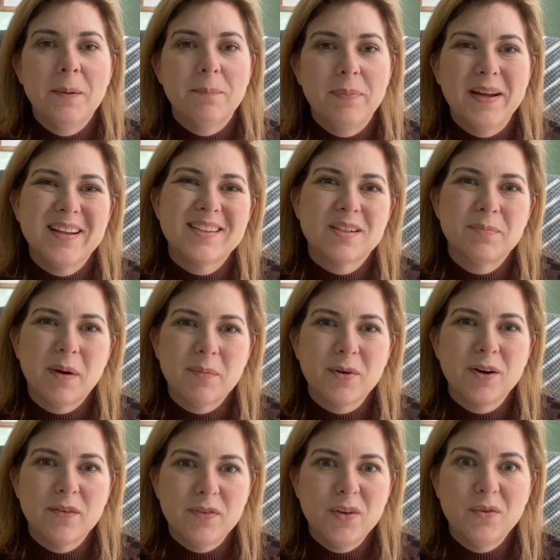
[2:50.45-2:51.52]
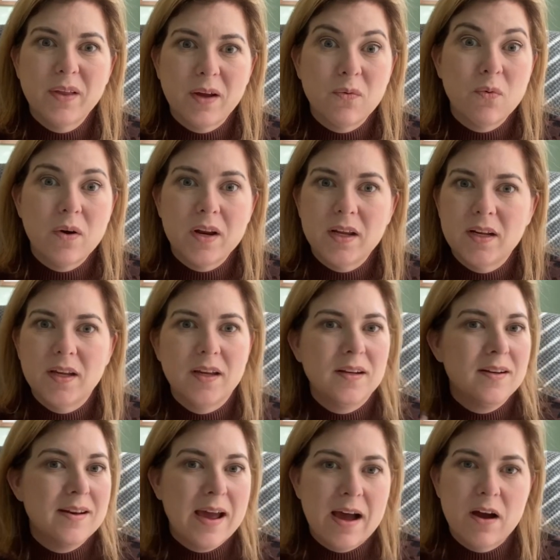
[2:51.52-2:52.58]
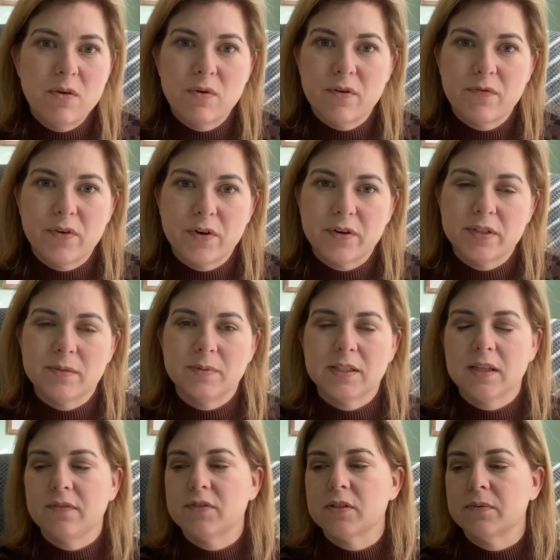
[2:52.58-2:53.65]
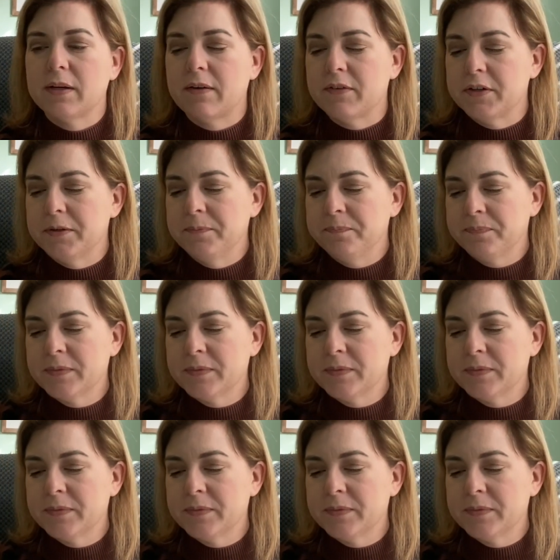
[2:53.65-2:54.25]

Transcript: But it's a bummer if you like wanted it now or for a Christmas gift or whatever.